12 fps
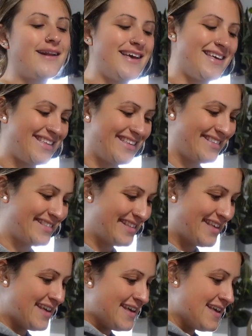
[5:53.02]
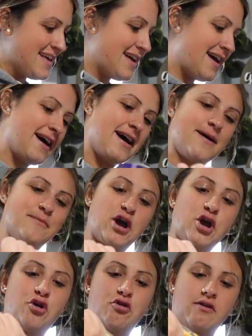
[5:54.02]
um,
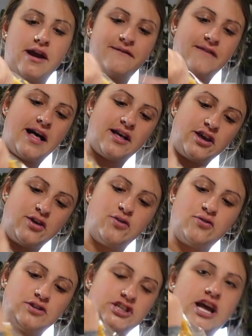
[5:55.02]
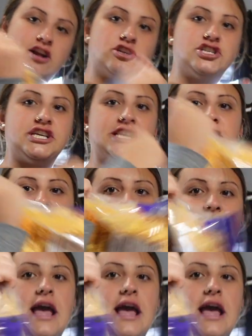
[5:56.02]
great value cheddar cheese, and I